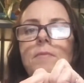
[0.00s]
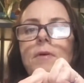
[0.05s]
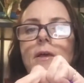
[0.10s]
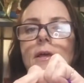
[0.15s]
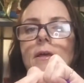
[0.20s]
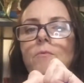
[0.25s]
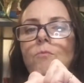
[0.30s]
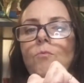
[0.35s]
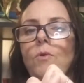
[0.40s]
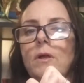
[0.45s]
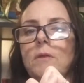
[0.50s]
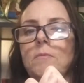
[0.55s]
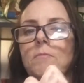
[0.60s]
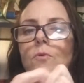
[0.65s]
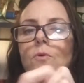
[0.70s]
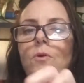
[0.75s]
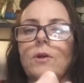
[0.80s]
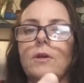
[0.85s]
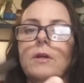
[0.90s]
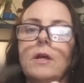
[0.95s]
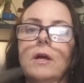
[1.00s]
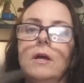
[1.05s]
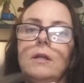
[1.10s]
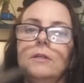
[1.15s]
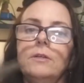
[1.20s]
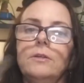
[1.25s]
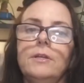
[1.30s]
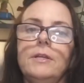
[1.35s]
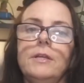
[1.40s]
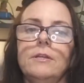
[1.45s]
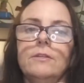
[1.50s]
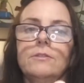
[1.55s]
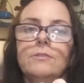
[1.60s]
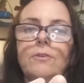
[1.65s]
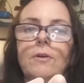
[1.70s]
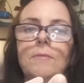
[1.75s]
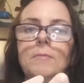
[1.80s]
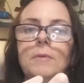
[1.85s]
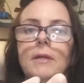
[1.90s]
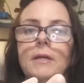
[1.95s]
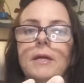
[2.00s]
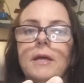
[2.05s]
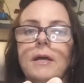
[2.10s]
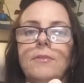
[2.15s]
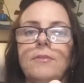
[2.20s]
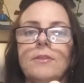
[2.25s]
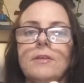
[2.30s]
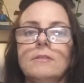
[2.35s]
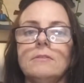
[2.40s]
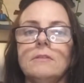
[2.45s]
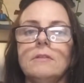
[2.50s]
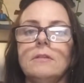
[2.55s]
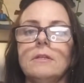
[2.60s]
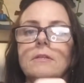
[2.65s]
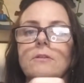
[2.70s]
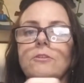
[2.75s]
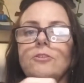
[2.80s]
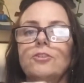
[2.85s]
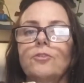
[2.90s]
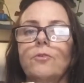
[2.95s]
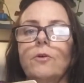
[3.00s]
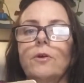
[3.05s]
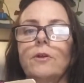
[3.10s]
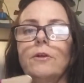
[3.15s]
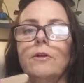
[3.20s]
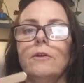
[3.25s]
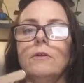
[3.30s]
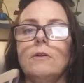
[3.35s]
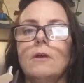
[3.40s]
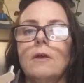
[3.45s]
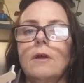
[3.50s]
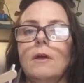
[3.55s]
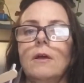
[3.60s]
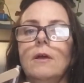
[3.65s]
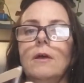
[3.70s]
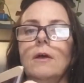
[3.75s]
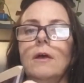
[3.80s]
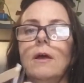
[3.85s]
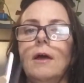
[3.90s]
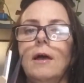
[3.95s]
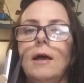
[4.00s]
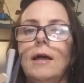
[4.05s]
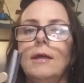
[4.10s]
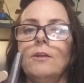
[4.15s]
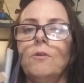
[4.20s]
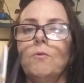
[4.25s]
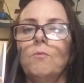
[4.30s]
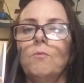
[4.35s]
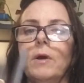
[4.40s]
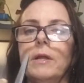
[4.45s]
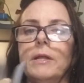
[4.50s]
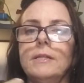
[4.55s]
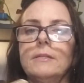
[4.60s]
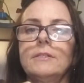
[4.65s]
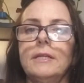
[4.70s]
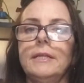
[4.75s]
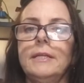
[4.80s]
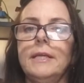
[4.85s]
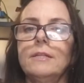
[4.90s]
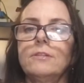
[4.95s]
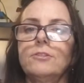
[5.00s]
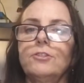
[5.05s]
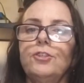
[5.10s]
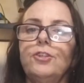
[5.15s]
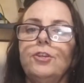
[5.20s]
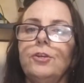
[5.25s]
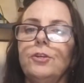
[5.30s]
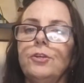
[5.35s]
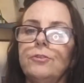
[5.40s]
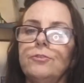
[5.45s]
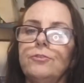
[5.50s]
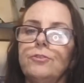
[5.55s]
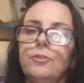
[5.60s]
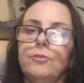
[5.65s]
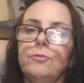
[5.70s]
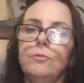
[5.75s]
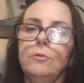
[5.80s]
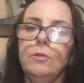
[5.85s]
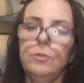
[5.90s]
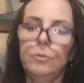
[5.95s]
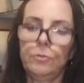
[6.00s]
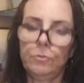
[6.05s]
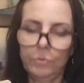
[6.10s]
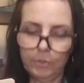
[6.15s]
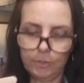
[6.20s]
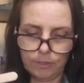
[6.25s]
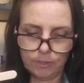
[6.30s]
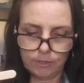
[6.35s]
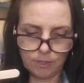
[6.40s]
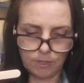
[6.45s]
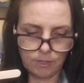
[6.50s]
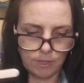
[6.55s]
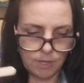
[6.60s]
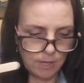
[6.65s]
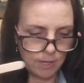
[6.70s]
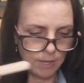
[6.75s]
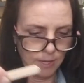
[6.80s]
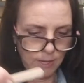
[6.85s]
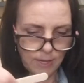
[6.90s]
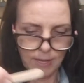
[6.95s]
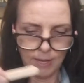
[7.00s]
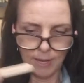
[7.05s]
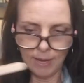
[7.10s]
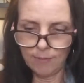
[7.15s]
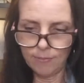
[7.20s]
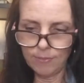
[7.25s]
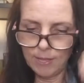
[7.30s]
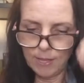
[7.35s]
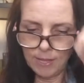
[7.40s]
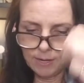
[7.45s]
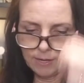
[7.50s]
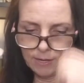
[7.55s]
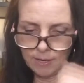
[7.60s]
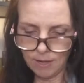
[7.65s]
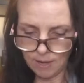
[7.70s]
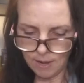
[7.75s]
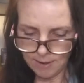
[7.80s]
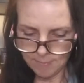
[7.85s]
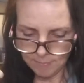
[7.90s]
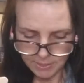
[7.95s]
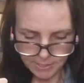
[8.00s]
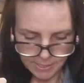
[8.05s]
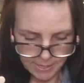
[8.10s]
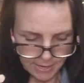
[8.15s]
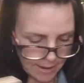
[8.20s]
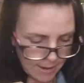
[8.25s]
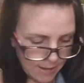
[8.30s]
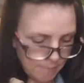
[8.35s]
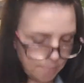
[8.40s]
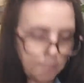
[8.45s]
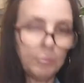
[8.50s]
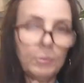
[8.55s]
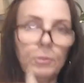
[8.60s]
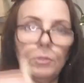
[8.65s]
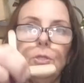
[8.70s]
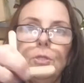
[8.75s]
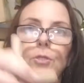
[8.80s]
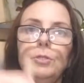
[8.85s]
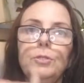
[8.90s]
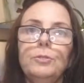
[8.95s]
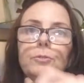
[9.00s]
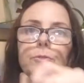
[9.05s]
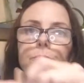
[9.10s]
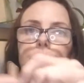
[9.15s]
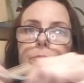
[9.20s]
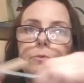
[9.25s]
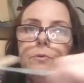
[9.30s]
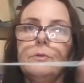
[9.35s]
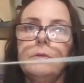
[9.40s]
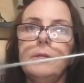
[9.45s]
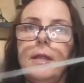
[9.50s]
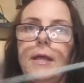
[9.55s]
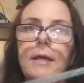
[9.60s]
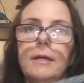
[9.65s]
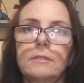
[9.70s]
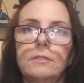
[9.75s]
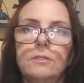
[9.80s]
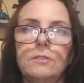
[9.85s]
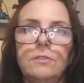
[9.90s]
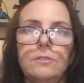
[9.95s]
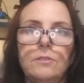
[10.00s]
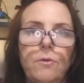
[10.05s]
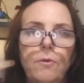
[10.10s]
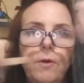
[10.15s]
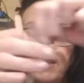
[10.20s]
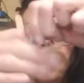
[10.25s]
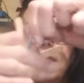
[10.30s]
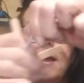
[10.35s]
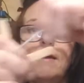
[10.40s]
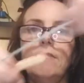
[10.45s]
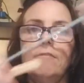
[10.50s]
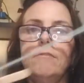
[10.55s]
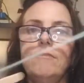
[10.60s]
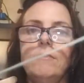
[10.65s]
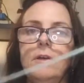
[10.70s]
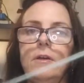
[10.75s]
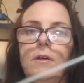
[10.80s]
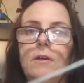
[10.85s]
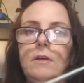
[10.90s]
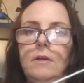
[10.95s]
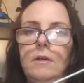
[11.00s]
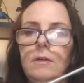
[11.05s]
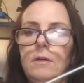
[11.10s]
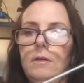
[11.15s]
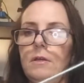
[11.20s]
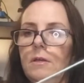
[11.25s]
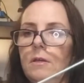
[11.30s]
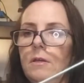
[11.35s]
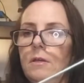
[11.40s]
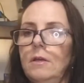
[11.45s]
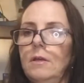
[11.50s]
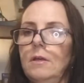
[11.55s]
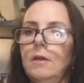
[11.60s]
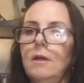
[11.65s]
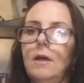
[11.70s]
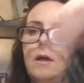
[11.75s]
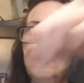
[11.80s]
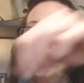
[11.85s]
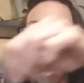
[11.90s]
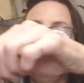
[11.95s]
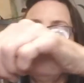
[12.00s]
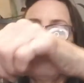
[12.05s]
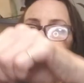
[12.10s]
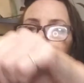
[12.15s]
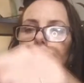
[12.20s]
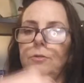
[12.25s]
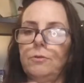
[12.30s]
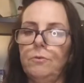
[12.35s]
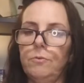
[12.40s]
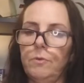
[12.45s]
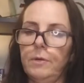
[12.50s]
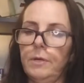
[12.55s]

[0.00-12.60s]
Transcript: One more color here. So I'm going to cut this a little shorter. I don't it to get too loose. And then I'm going to add blue next. So I have blue.